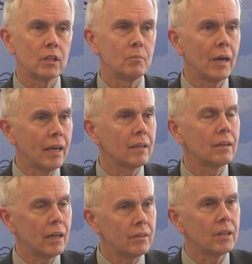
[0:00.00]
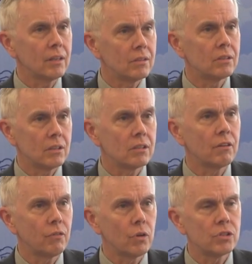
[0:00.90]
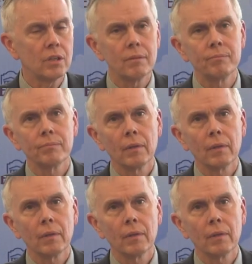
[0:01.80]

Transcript: into the bank, I think is, is unfortunate.